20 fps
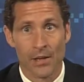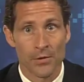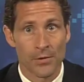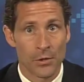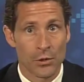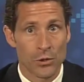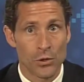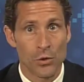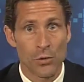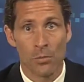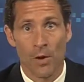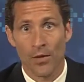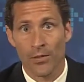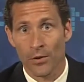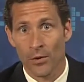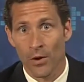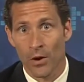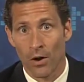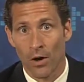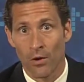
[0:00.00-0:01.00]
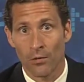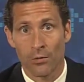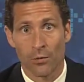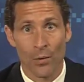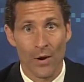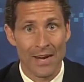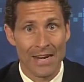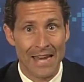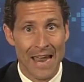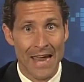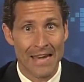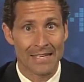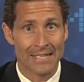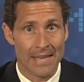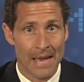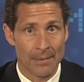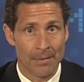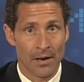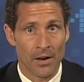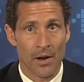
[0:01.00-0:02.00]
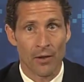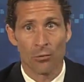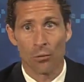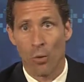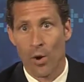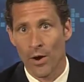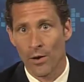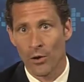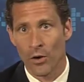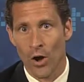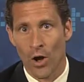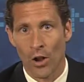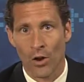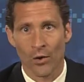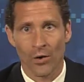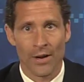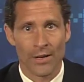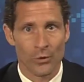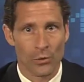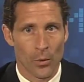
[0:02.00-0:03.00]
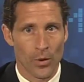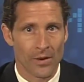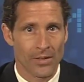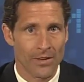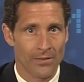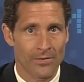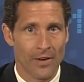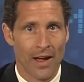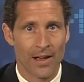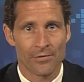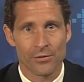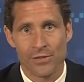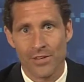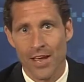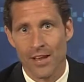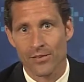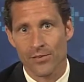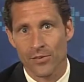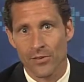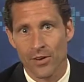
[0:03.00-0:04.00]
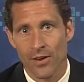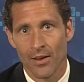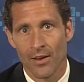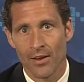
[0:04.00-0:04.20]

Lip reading: the 2-month call for a net debit of $1.25.